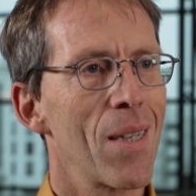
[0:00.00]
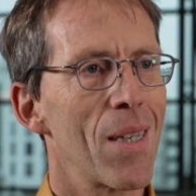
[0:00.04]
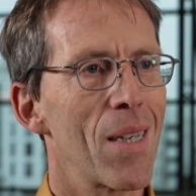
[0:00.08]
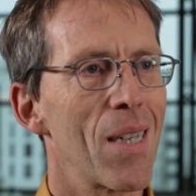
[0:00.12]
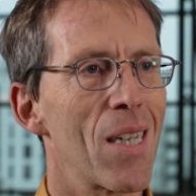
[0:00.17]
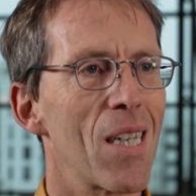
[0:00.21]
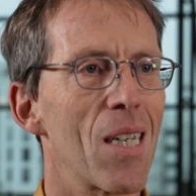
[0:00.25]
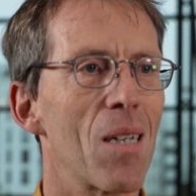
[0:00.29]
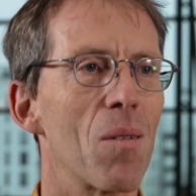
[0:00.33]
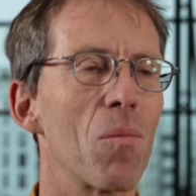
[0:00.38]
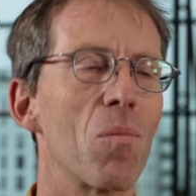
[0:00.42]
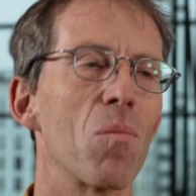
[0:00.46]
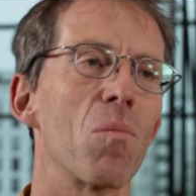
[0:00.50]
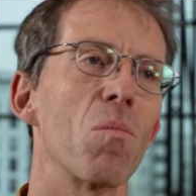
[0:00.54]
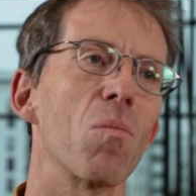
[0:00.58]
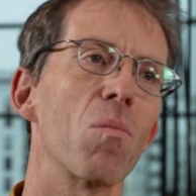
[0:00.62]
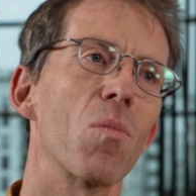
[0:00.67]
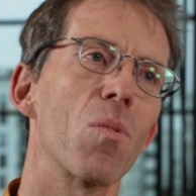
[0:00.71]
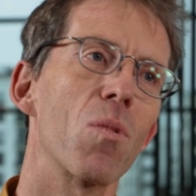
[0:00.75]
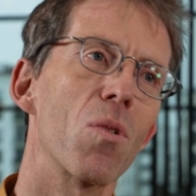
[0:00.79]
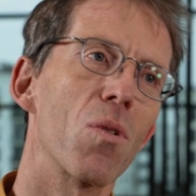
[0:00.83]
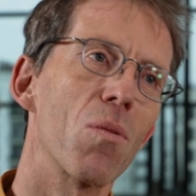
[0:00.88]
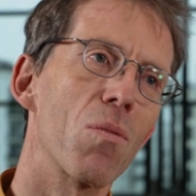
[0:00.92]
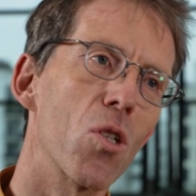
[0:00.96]

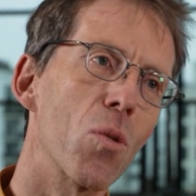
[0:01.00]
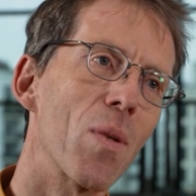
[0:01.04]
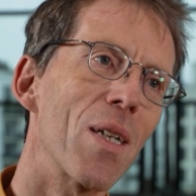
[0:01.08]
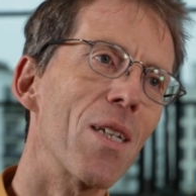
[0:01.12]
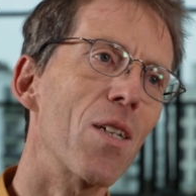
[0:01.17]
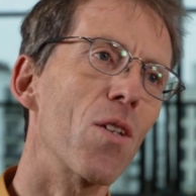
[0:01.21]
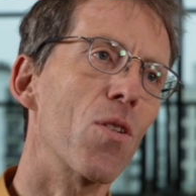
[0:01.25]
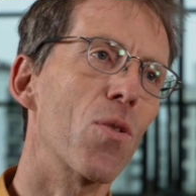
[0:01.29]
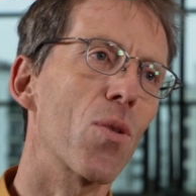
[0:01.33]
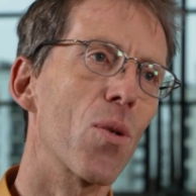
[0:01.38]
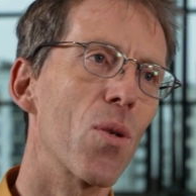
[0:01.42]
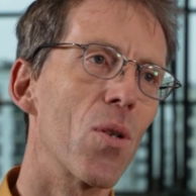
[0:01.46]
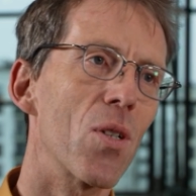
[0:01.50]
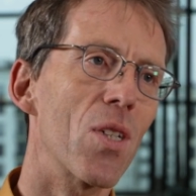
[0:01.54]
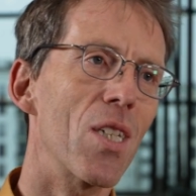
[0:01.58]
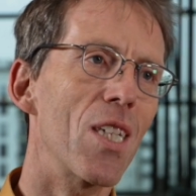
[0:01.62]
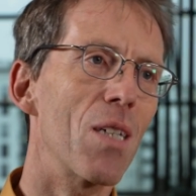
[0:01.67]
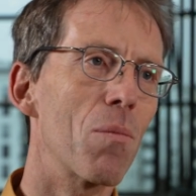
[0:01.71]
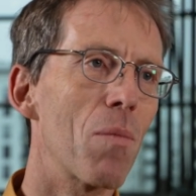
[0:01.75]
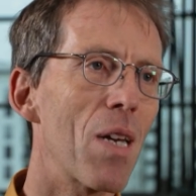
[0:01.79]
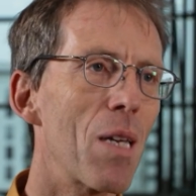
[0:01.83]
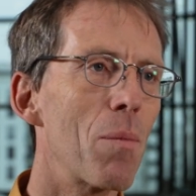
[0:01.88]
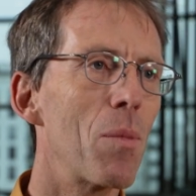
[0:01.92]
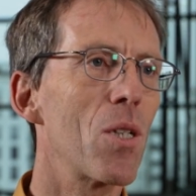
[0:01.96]

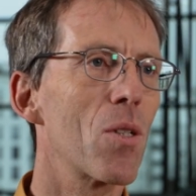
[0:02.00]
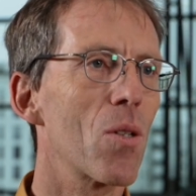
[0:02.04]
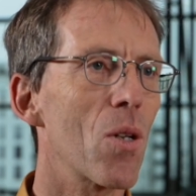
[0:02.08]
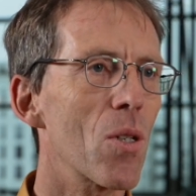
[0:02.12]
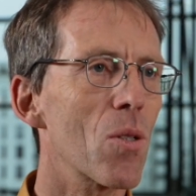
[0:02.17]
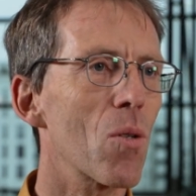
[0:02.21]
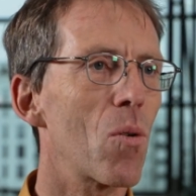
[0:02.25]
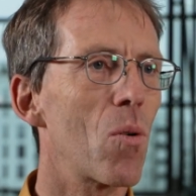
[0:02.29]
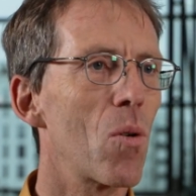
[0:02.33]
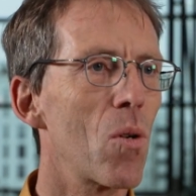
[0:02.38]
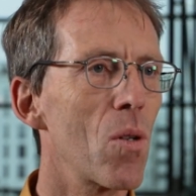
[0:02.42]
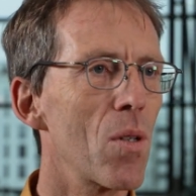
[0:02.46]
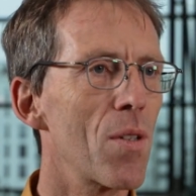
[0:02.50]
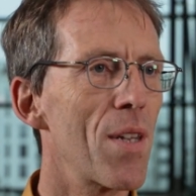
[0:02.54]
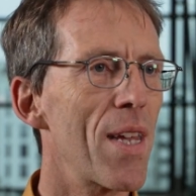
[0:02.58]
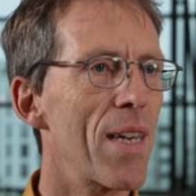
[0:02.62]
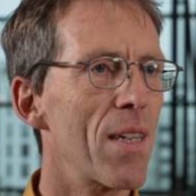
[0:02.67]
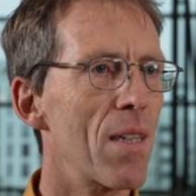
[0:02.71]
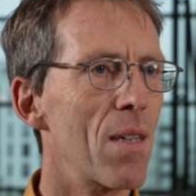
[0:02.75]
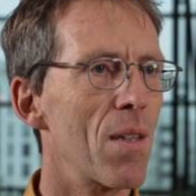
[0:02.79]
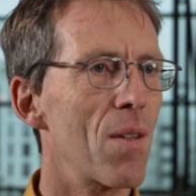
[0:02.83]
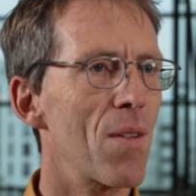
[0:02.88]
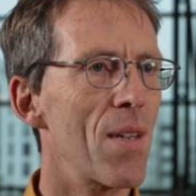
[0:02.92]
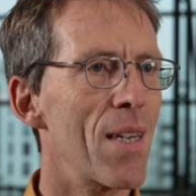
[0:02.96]
2030, maybe not all
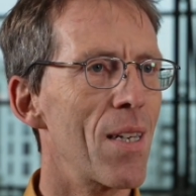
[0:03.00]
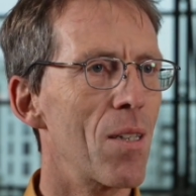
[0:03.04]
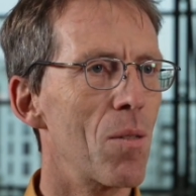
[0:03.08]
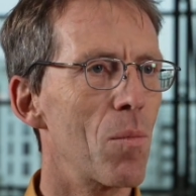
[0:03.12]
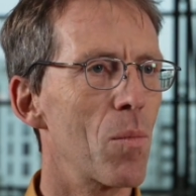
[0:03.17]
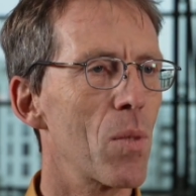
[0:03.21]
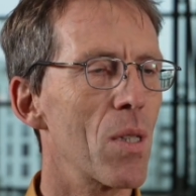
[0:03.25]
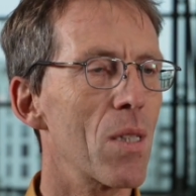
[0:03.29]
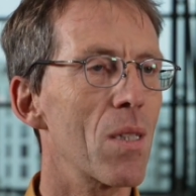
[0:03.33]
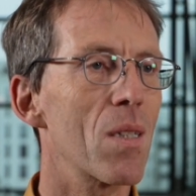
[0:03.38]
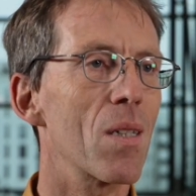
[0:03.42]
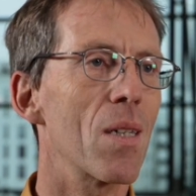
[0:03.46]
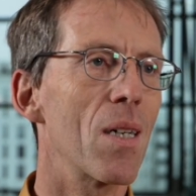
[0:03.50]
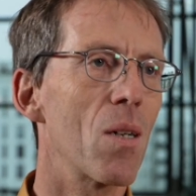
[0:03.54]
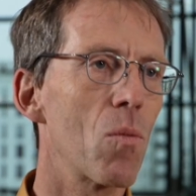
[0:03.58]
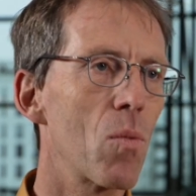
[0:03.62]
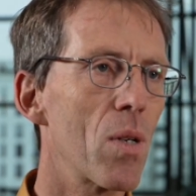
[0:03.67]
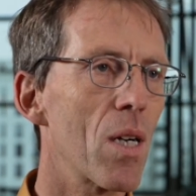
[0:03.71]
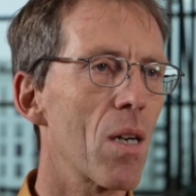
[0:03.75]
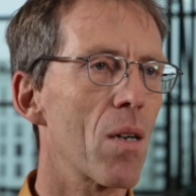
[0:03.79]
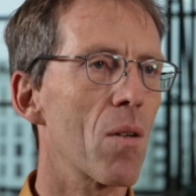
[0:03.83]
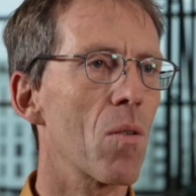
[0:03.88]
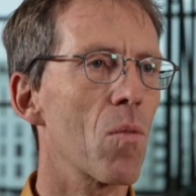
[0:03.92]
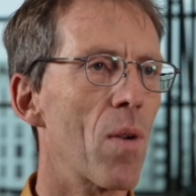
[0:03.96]
there, but
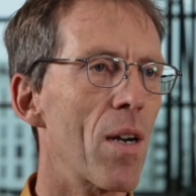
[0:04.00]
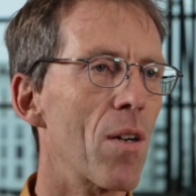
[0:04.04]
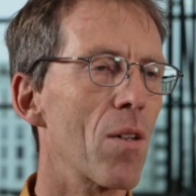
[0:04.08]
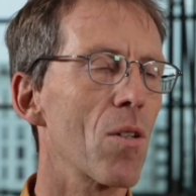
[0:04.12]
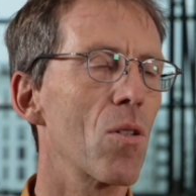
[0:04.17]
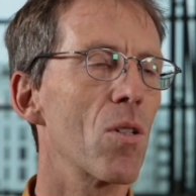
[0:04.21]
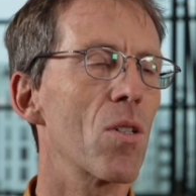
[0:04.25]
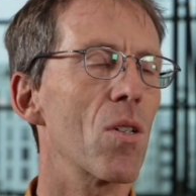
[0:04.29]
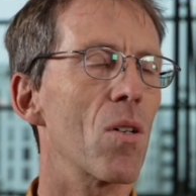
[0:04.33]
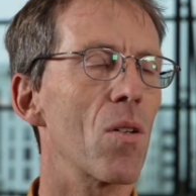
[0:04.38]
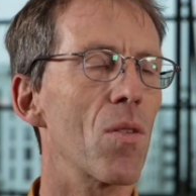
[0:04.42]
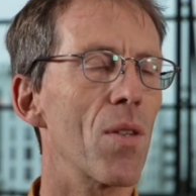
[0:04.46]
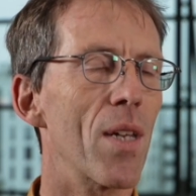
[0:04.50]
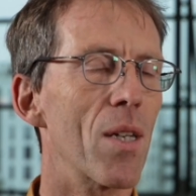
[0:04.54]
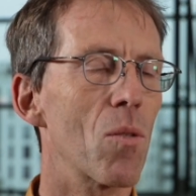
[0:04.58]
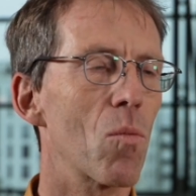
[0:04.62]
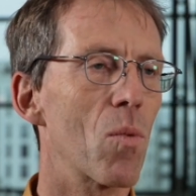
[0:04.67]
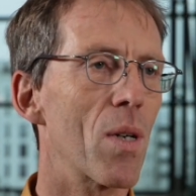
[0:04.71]
we are very good on that